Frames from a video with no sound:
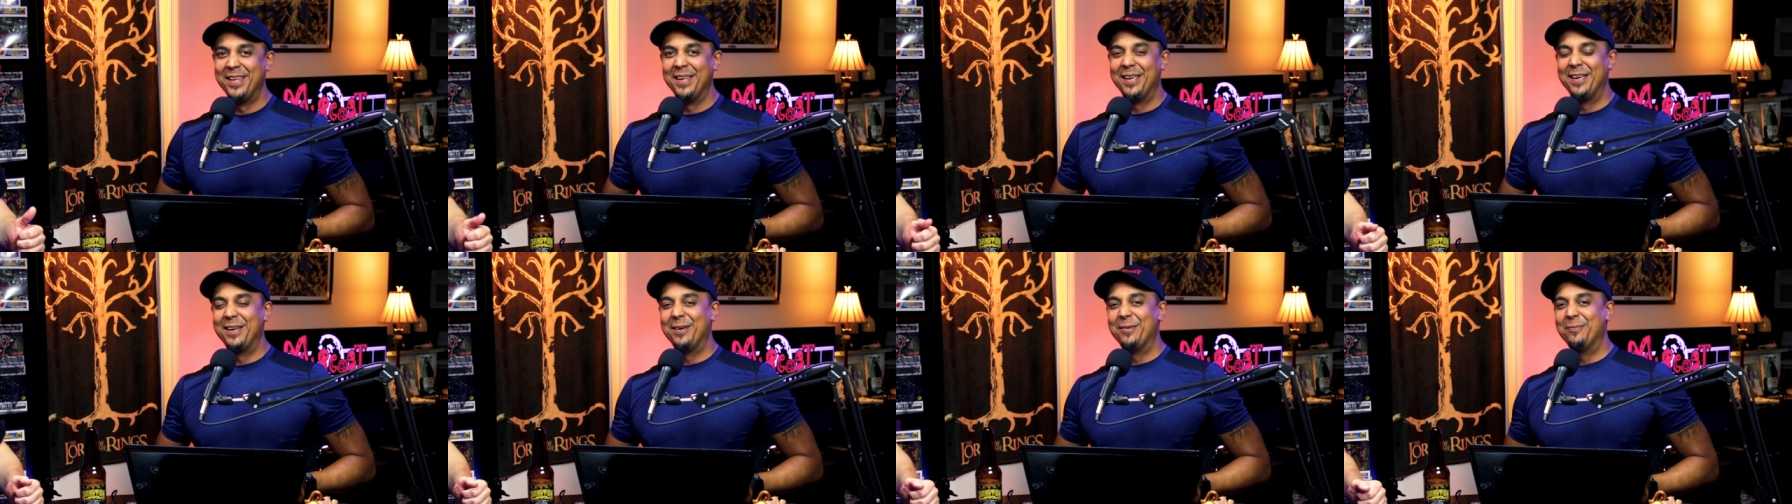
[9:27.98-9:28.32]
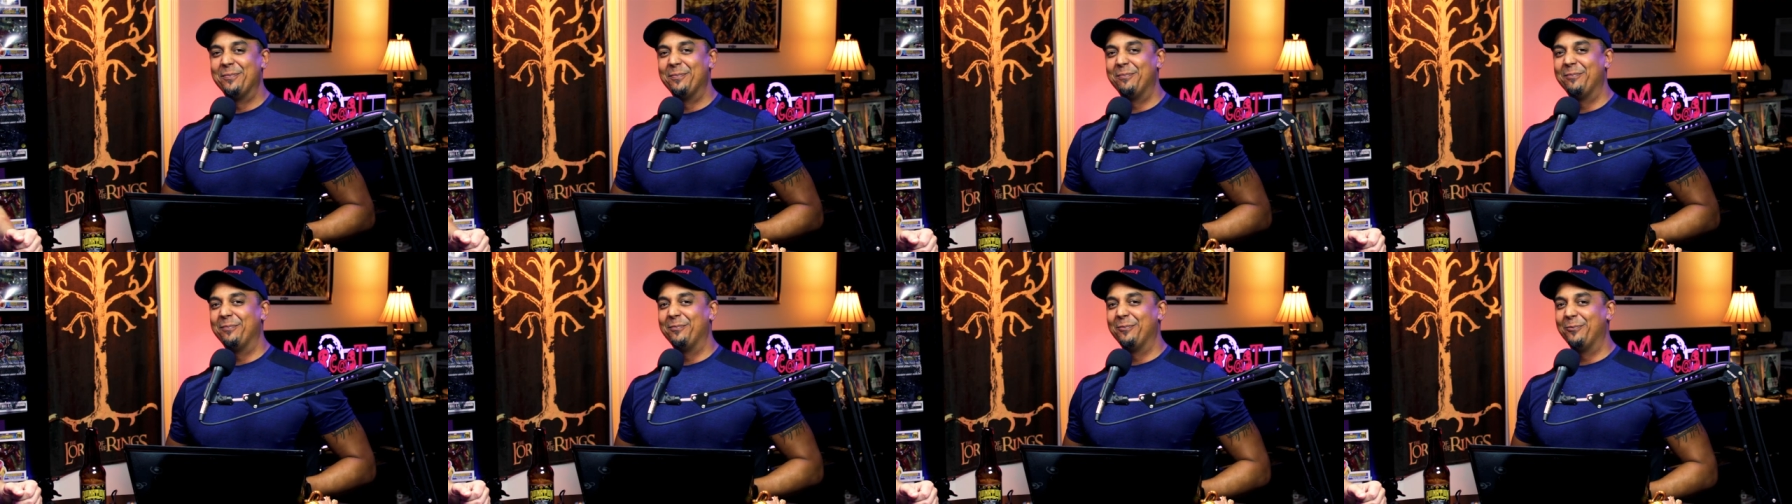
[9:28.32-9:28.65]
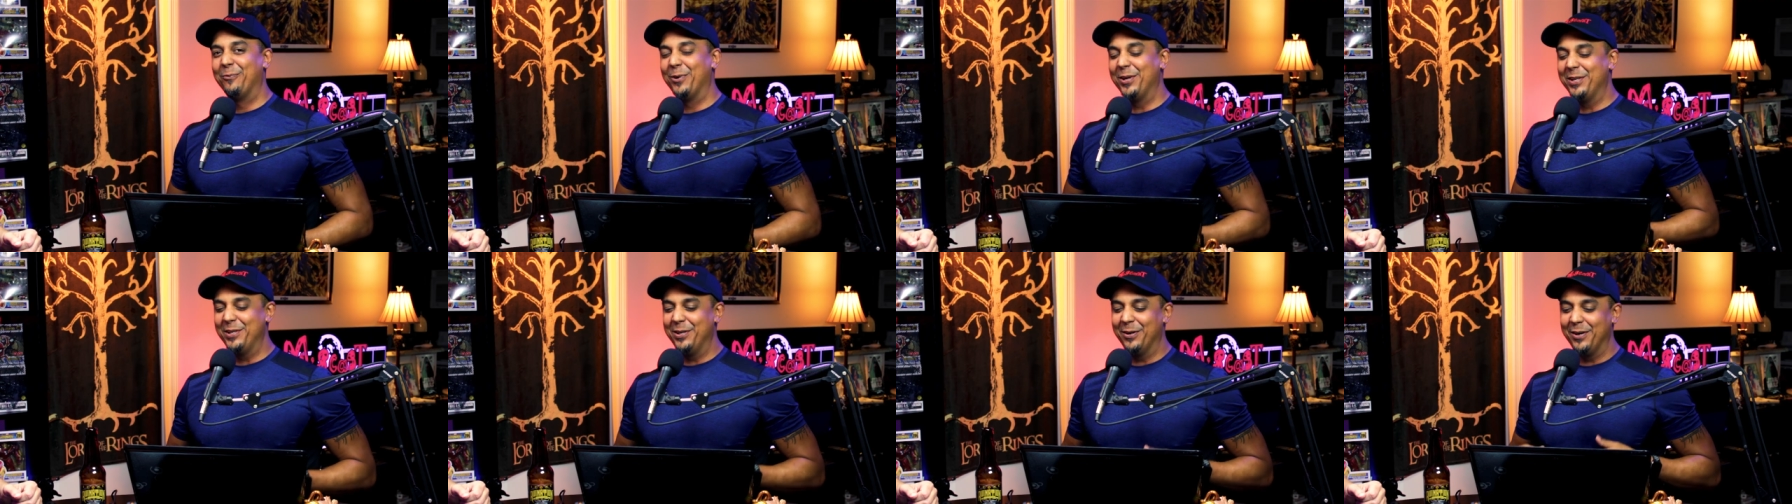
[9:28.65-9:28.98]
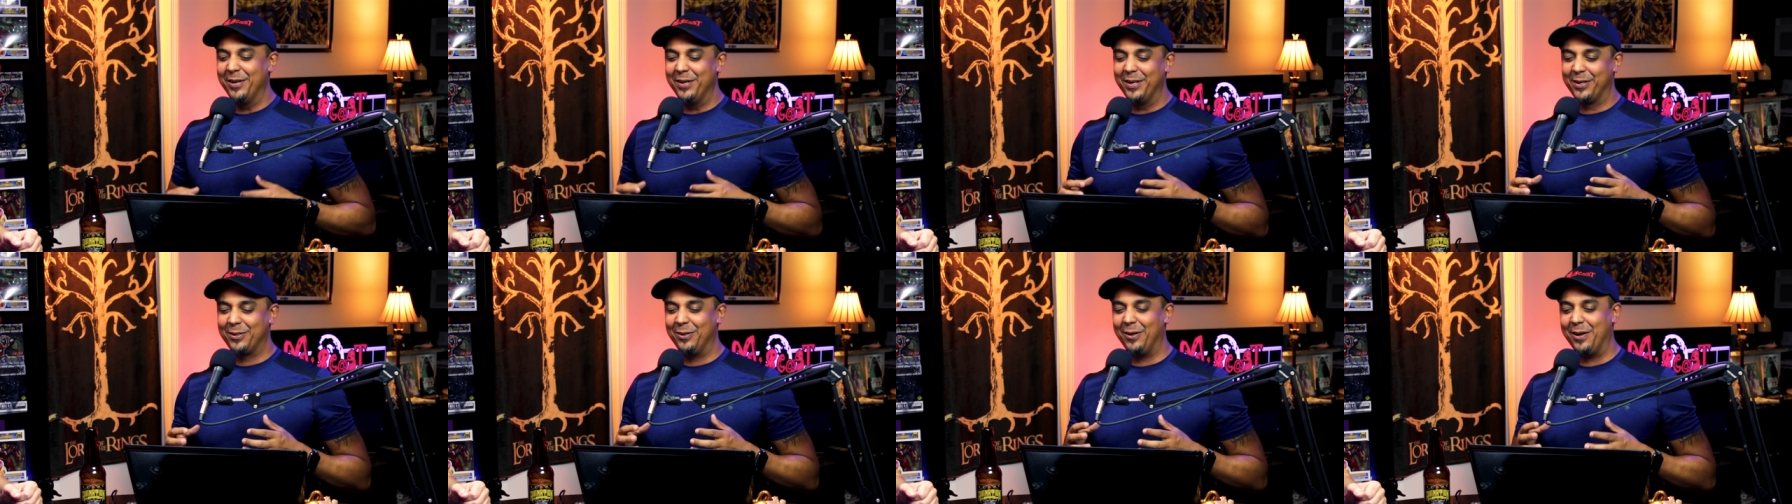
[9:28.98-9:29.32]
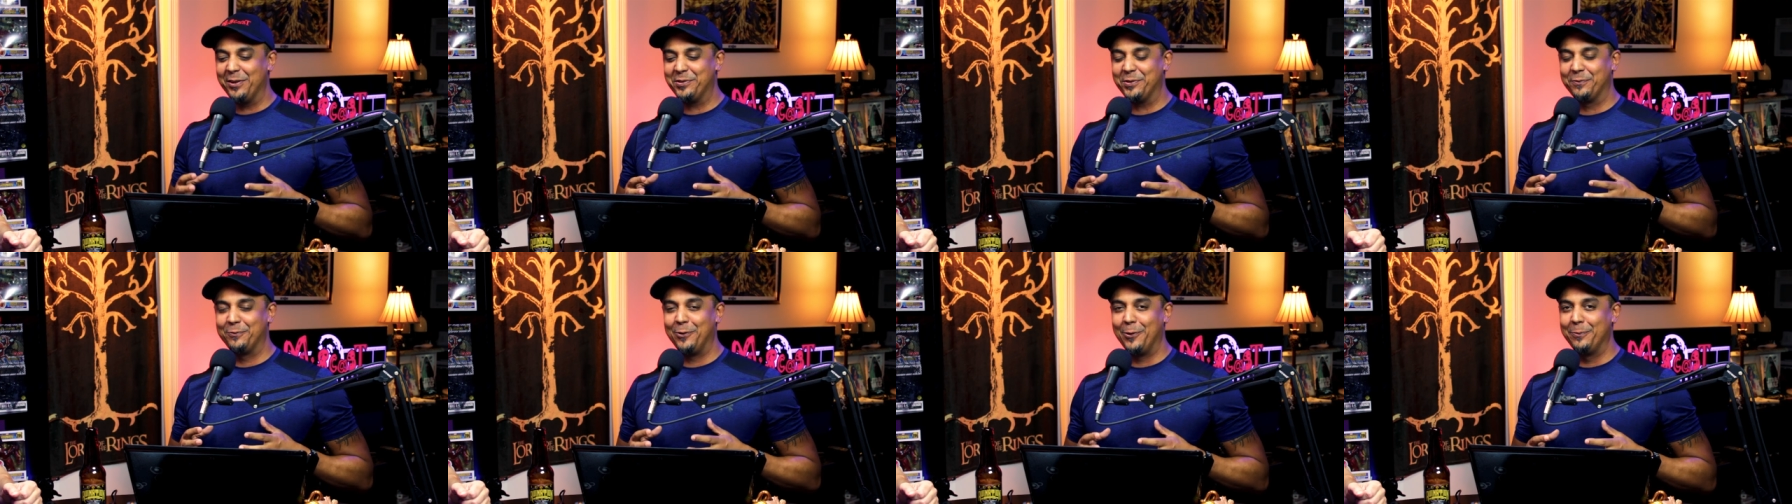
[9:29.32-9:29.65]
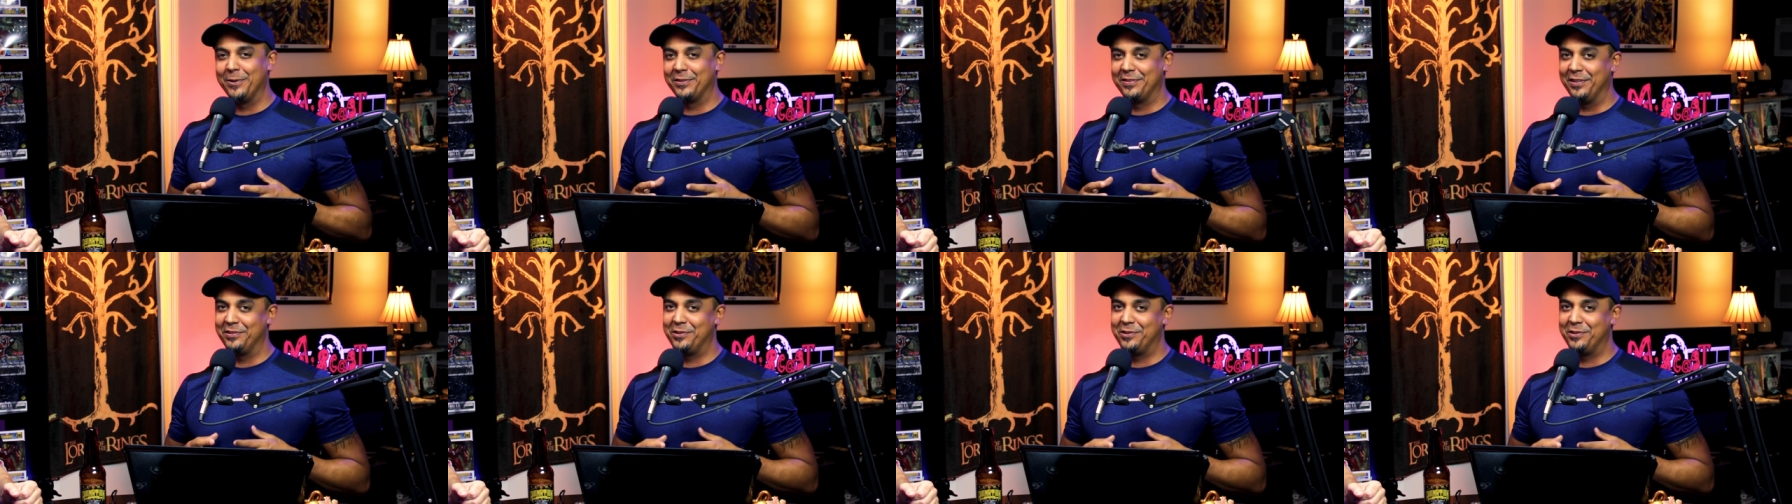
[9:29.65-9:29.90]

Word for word: peepees when you're in a claustrophobic